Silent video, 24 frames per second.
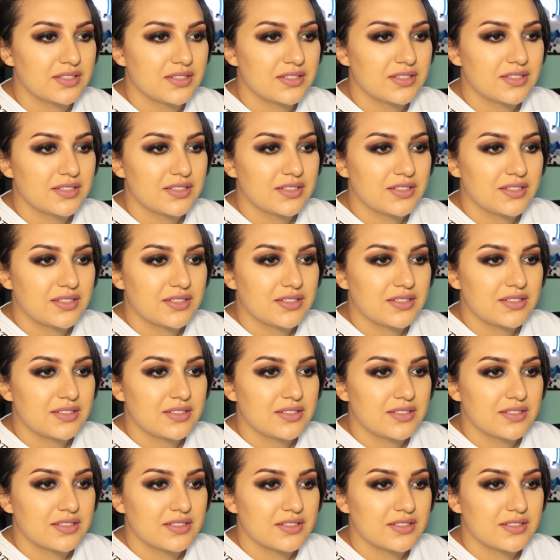
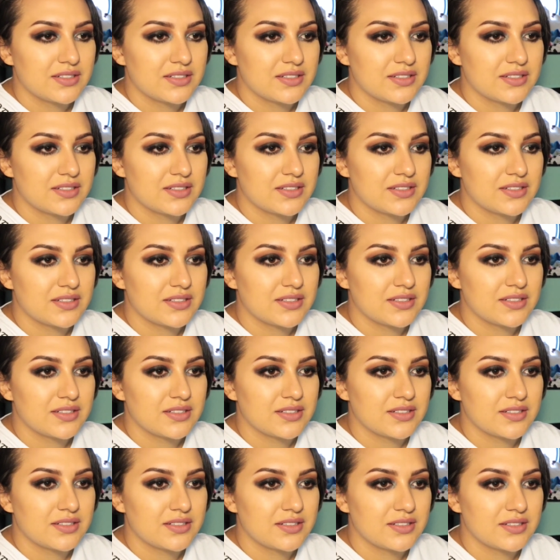
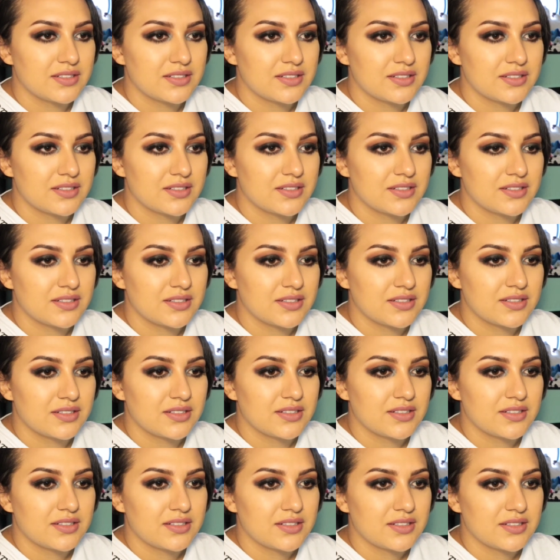
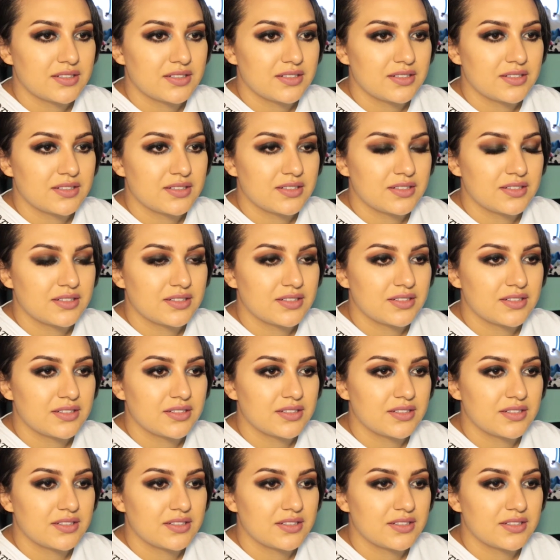Nobody speaks.